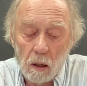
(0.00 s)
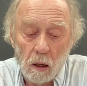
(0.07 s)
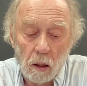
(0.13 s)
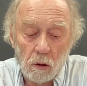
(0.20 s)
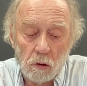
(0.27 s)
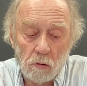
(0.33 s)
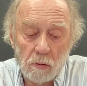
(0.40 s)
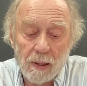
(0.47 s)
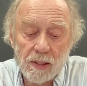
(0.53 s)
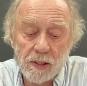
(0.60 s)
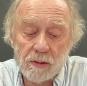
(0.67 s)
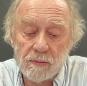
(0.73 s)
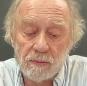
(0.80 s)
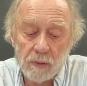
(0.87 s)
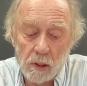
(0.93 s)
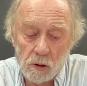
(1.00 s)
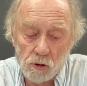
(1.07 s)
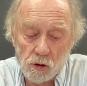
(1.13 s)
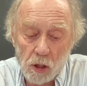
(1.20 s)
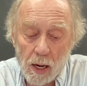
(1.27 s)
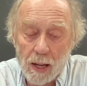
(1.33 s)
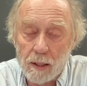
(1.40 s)
aggressively
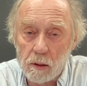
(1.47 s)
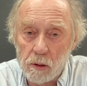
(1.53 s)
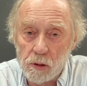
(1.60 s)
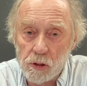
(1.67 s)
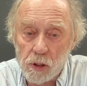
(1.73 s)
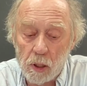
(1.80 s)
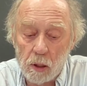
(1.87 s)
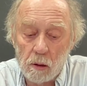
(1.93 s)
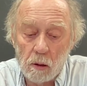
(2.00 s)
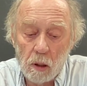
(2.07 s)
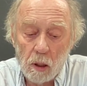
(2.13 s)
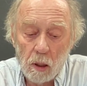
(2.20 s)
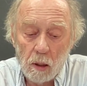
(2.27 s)
challenging